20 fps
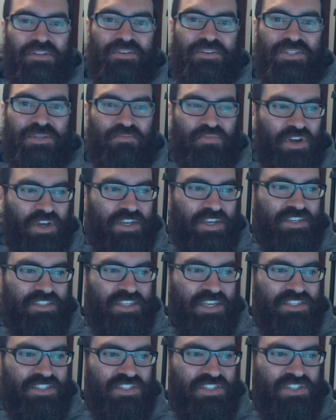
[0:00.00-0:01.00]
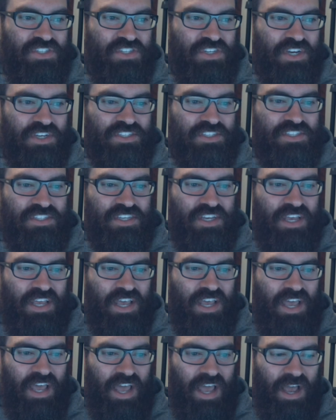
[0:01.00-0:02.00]
surprised at just
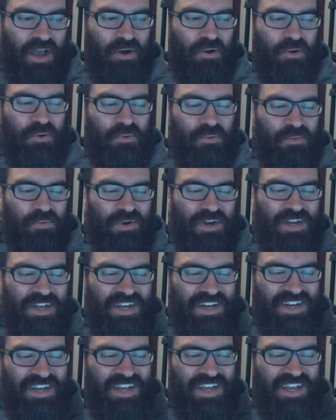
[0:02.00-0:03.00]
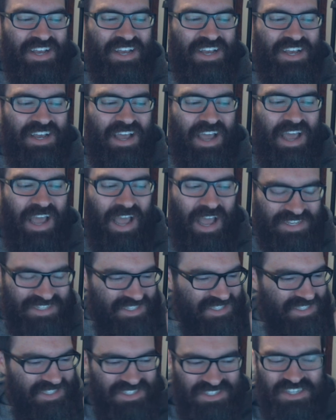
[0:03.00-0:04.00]
how
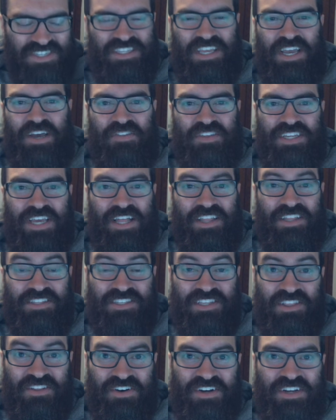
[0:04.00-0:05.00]
just how the talents look.